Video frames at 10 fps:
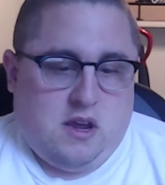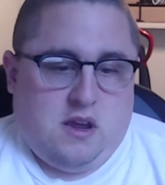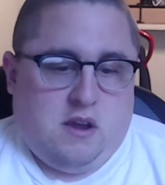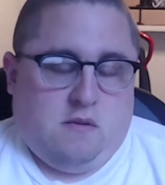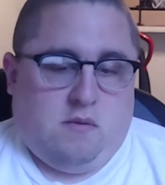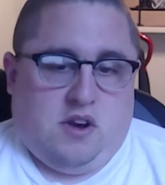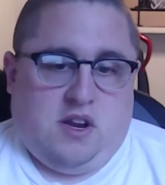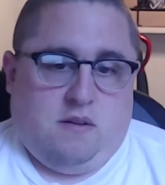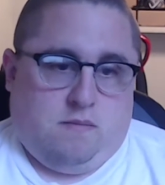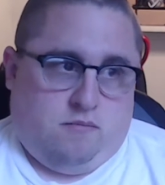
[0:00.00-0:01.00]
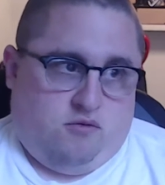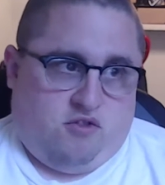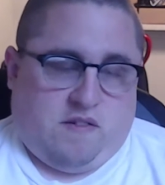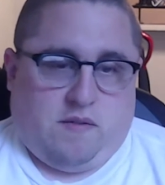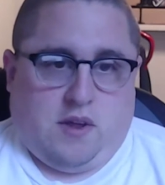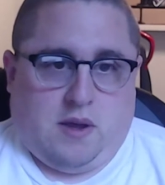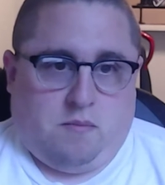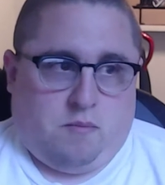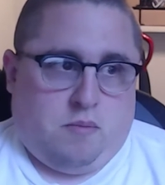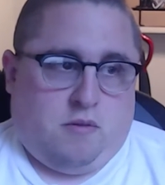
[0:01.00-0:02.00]
would shuffle up
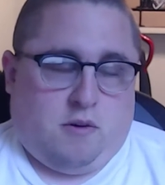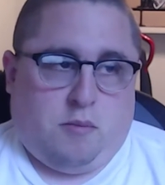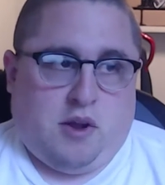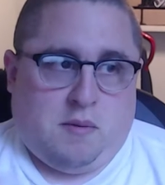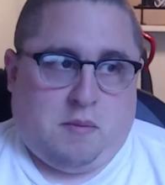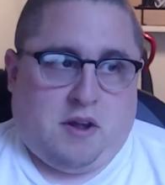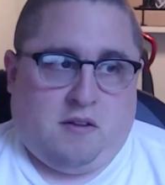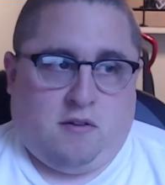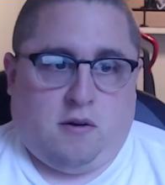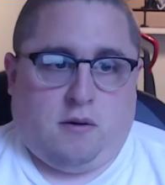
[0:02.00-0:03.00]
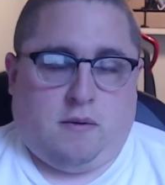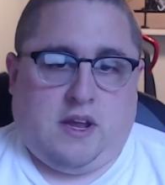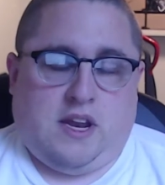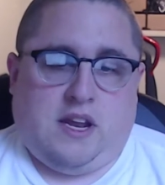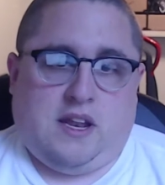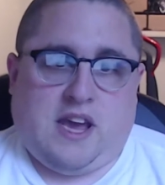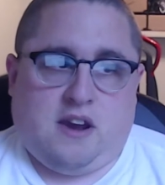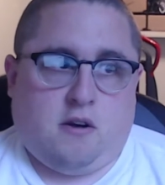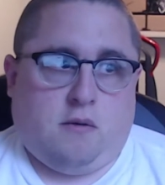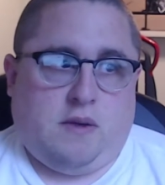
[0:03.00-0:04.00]
or put them in bottom order, and then that
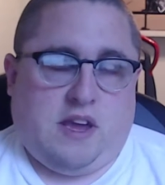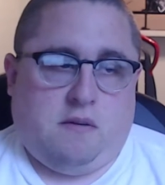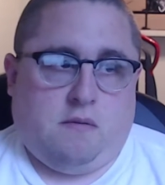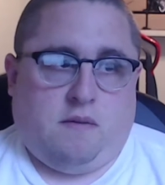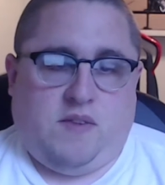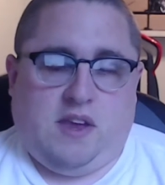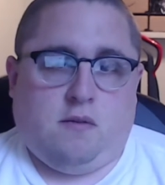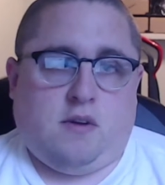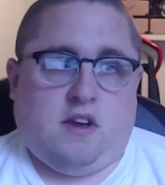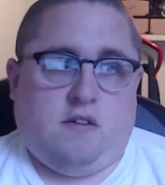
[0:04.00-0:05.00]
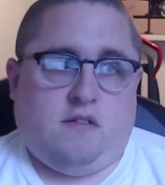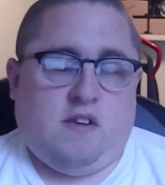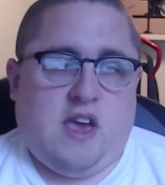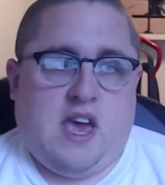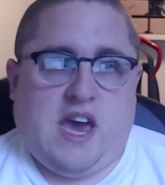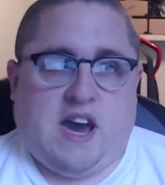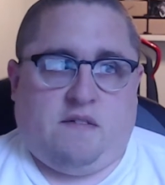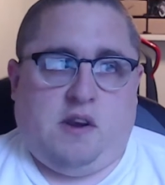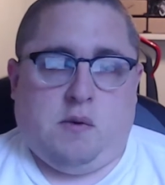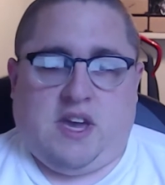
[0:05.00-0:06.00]
card would get revealed, because After
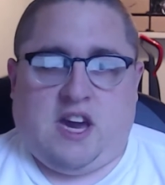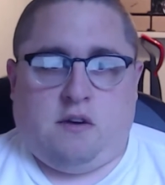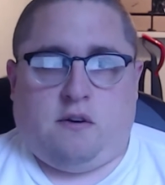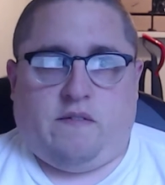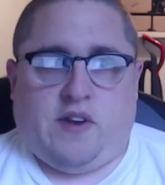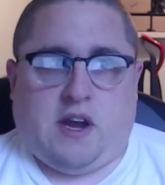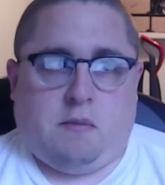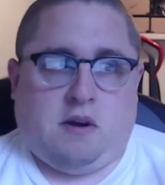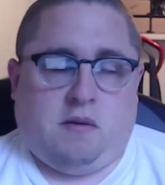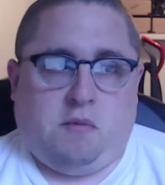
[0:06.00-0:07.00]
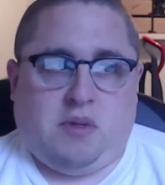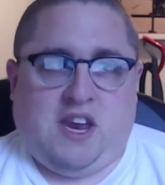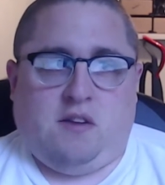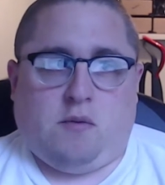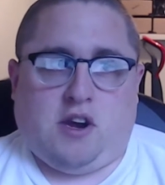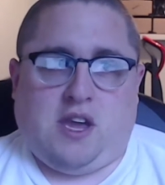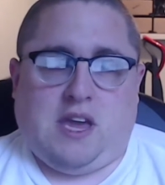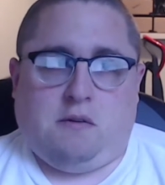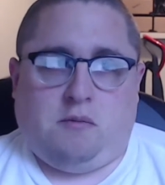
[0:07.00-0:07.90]
you encounter a phenomenon, you planeswalk again, which means